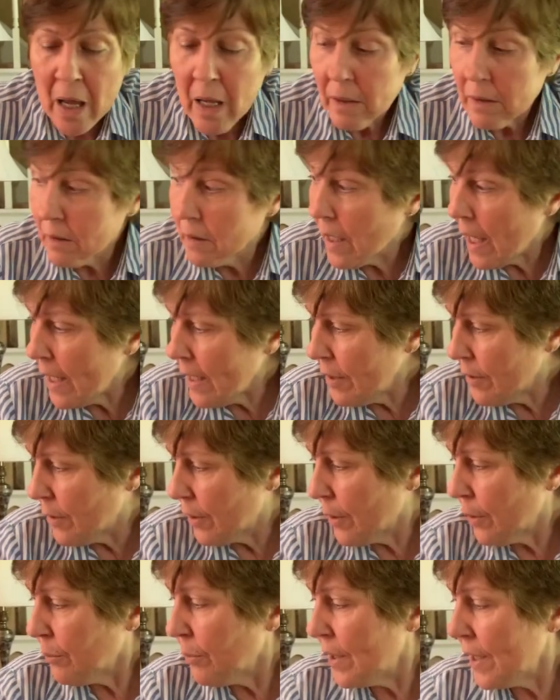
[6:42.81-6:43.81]

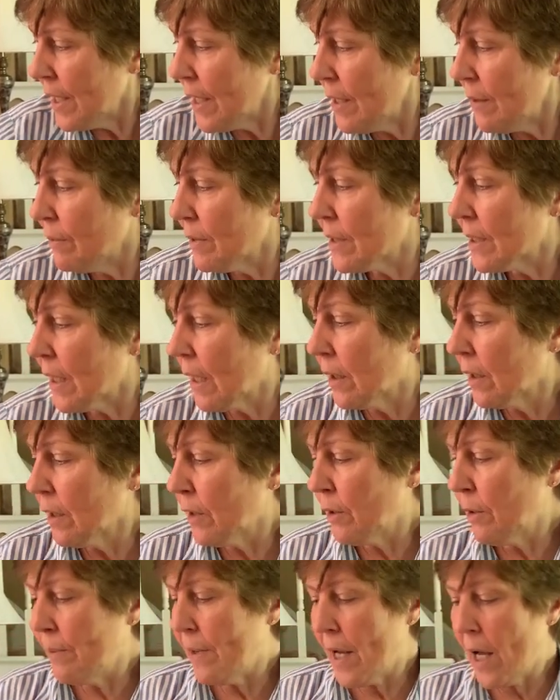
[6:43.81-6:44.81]
Later, when he was a
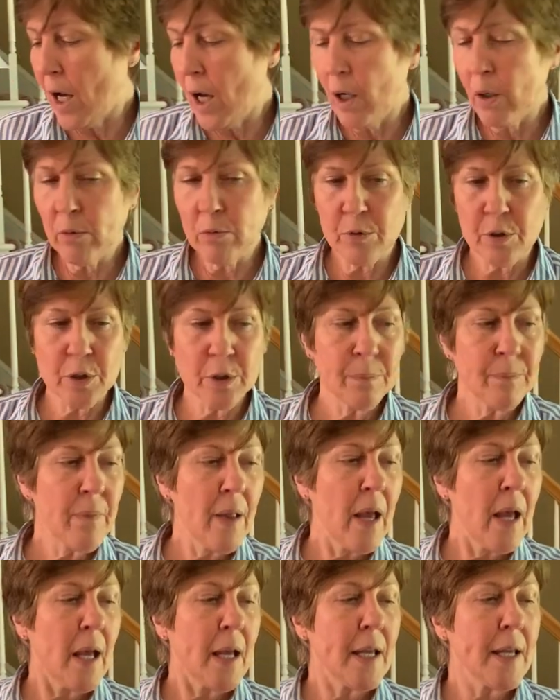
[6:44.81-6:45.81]
little bit older,
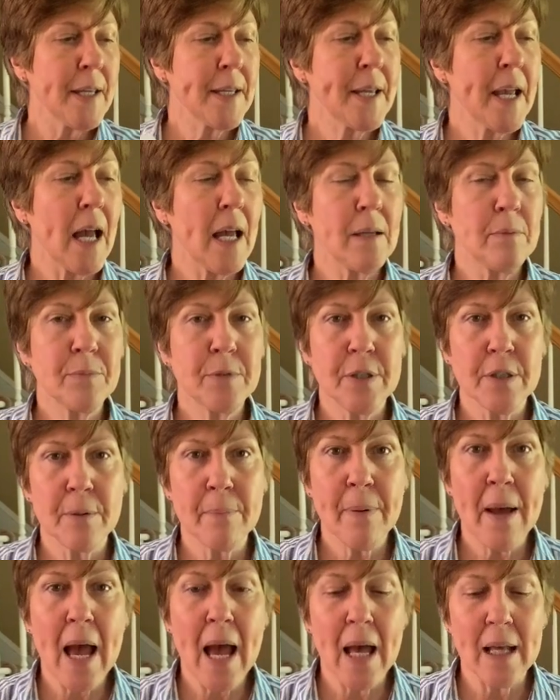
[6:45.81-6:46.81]
he came to the
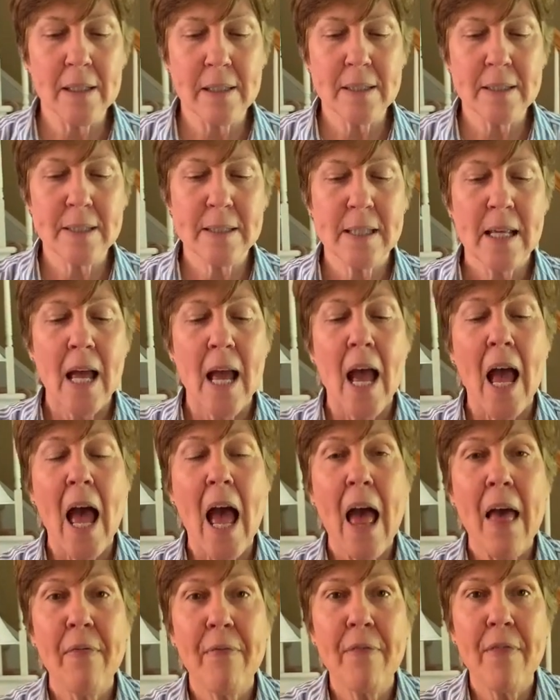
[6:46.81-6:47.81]
palace,
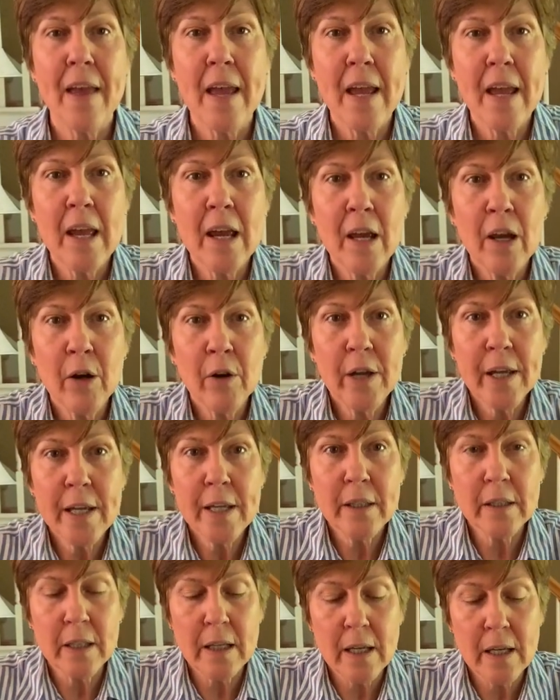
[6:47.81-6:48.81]
and there
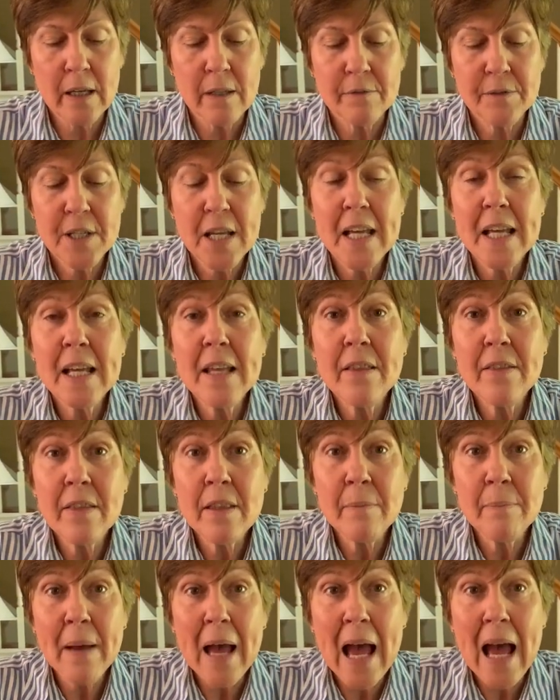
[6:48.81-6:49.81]
he lived in
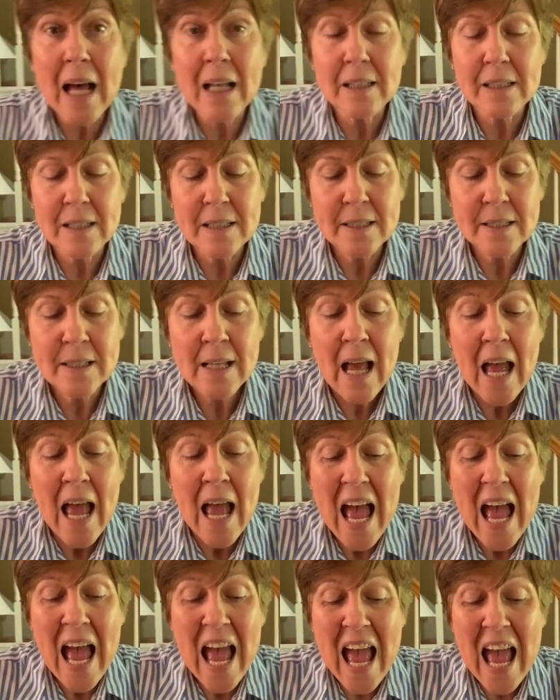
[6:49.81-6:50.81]
the palace
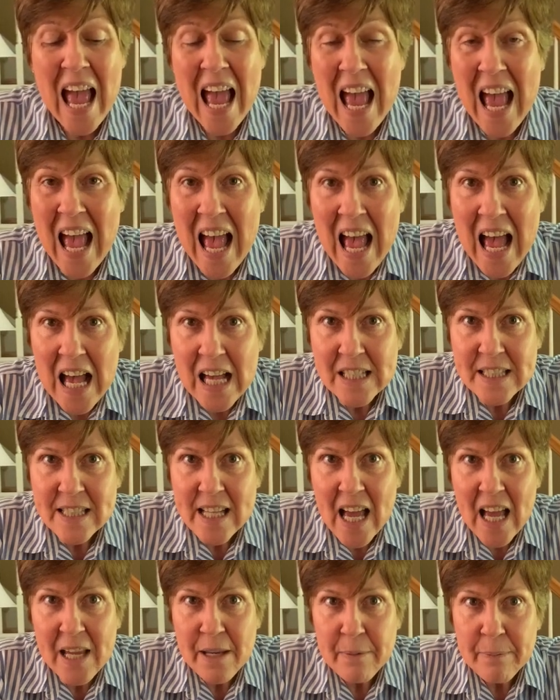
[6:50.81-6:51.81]
as
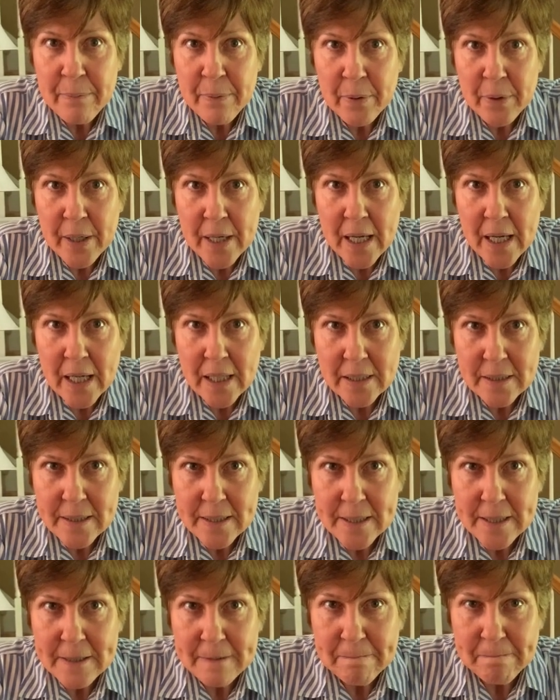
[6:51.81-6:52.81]
a
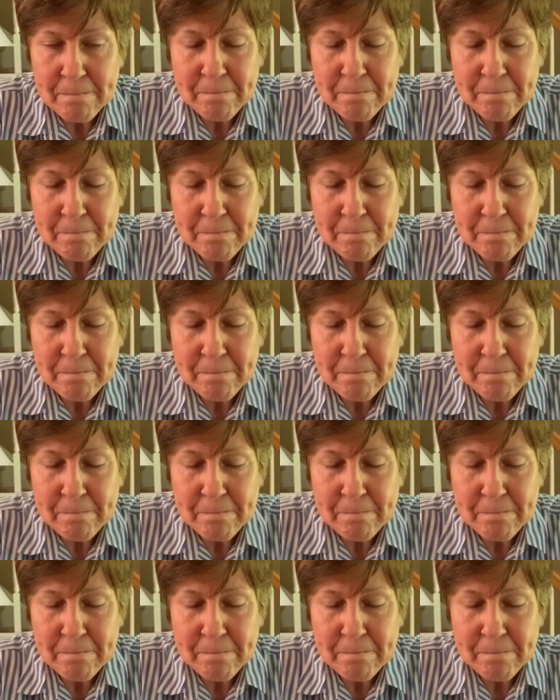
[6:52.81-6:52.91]
prince.